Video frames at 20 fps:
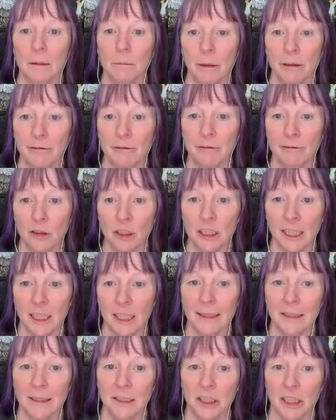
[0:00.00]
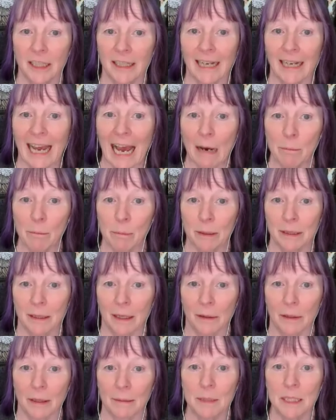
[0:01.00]
Before change can happen,
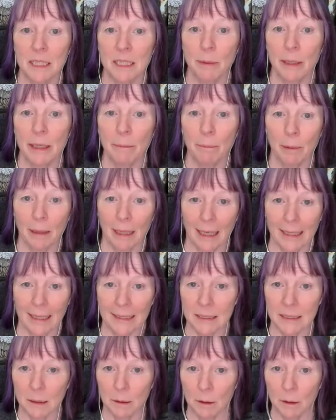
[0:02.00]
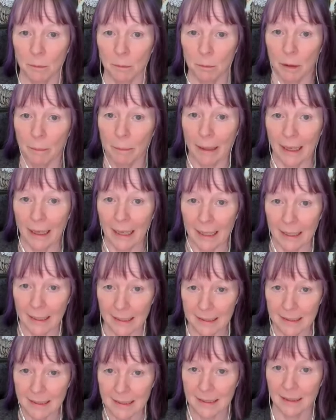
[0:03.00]
though, there must be a place prepared
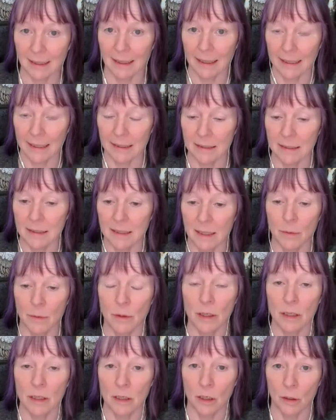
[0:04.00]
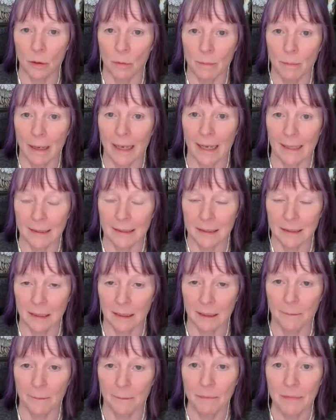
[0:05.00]
inside so the new may
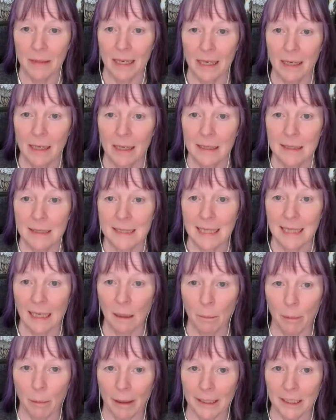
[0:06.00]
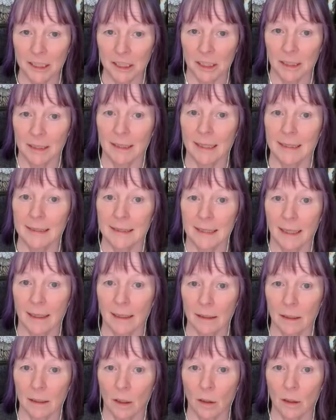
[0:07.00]
enter. Celebration is the
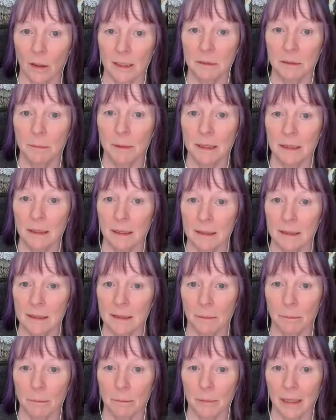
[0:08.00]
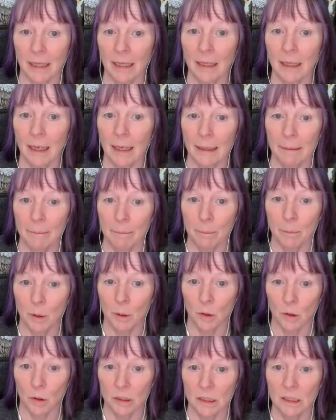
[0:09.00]
acknowledgement that something
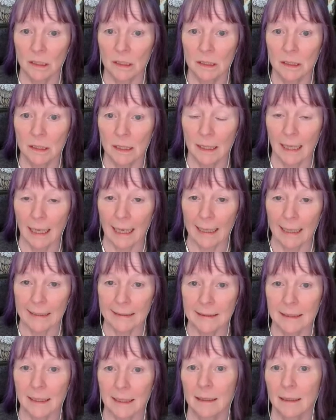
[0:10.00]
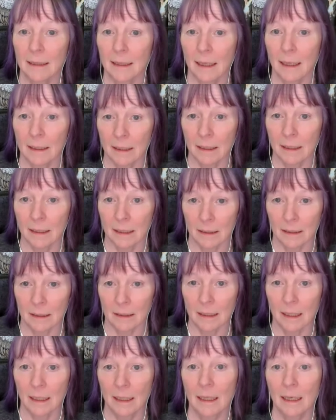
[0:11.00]
important has
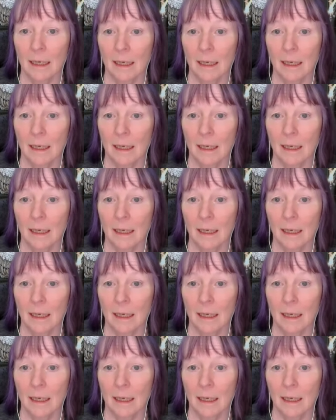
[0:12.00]
occurred